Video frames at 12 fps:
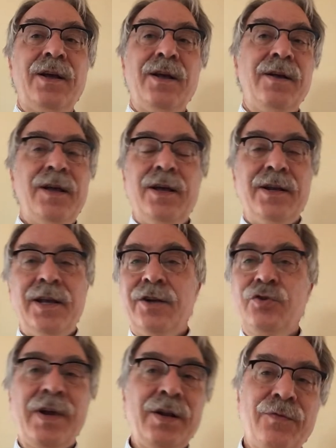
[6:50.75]
a, in a
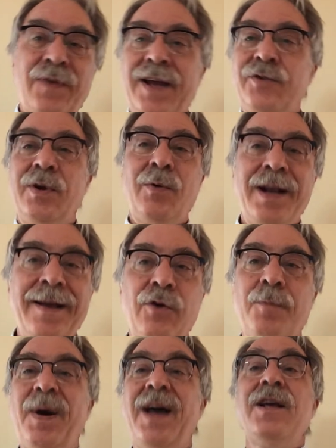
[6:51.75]
trailer factory or
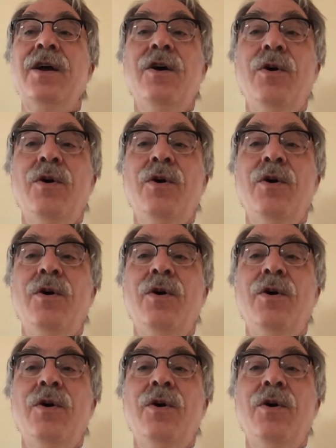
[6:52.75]
whatever, but